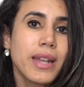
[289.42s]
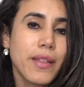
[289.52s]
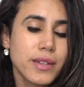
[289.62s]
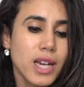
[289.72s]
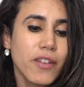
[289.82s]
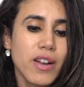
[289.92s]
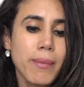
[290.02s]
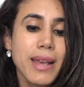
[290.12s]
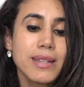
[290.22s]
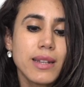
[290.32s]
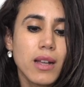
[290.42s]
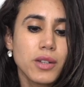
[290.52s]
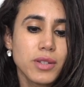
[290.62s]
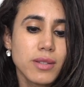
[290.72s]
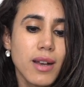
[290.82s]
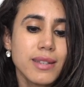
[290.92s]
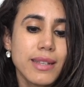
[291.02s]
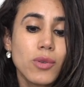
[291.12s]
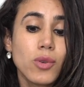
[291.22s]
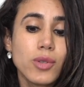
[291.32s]
Now, the diaphragm is a larger size
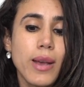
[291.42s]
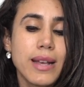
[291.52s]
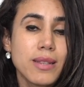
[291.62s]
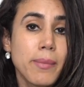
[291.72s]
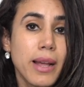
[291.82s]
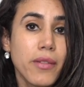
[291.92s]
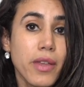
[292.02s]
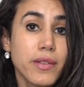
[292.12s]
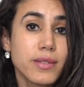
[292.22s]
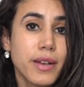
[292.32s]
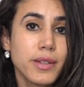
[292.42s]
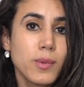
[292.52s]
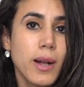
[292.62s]
and it also has a bell on the other side as